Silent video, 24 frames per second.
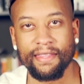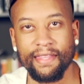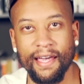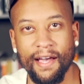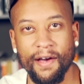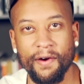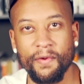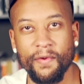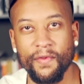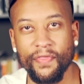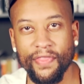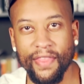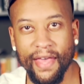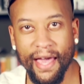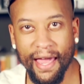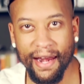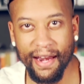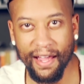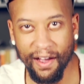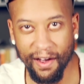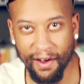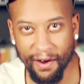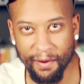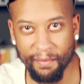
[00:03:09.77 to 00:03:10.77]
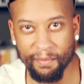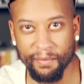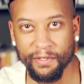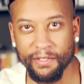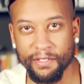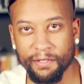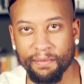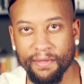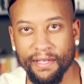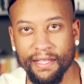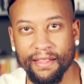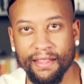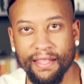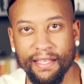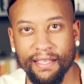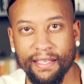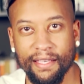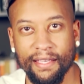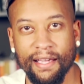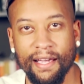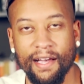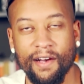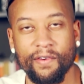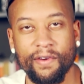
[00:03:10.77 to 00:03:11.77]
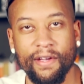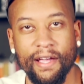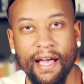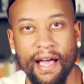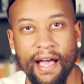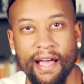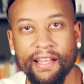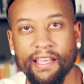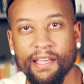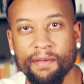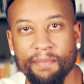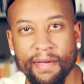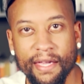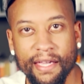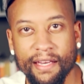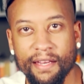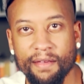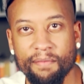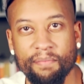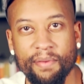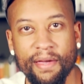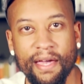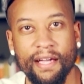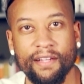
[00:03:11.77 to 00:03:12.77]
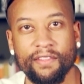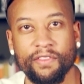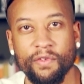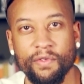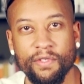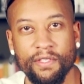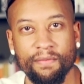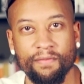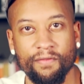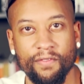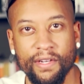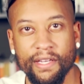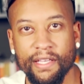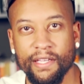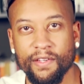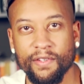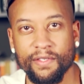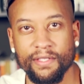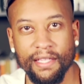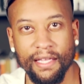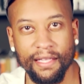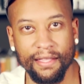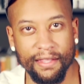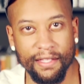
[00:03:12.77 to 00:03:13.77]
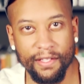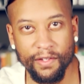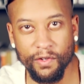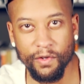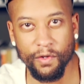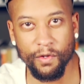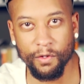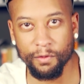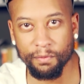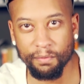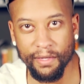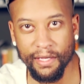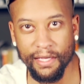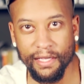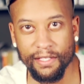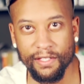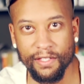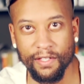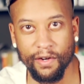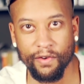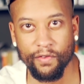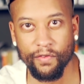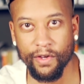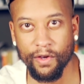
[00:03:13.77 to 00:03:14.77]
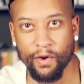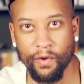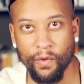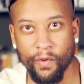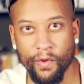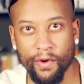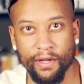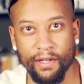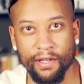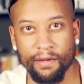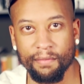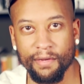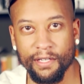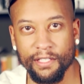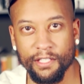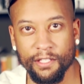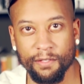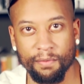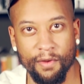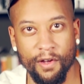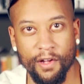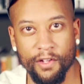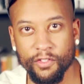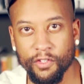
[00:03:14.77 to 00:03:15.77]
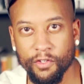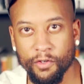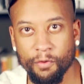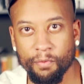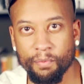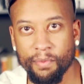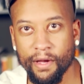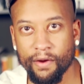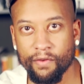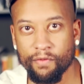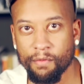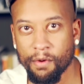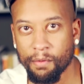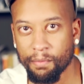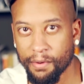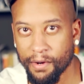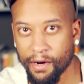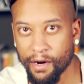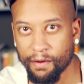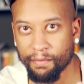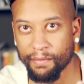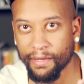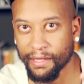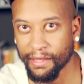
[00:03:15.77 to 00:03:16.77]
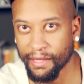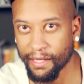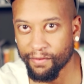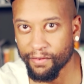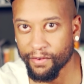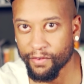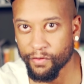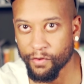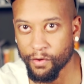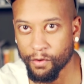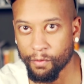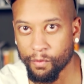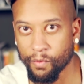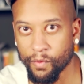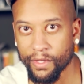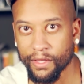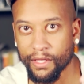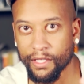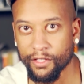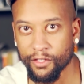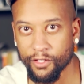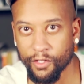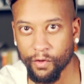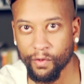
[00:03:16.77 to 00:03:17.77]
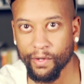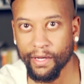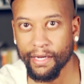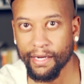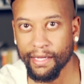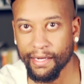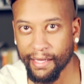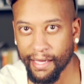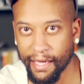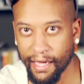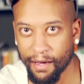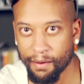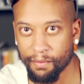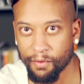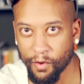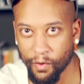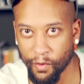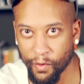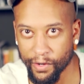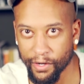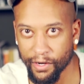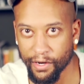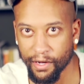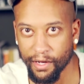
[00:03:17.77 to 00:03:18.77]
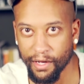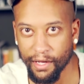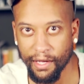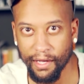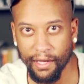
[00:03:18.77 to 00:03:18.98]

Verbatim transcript: Now, that humbles me thinking how God can make an impact through some videos videos that little old me started recording in my small two bedroom apartment living room with a donated camcorder.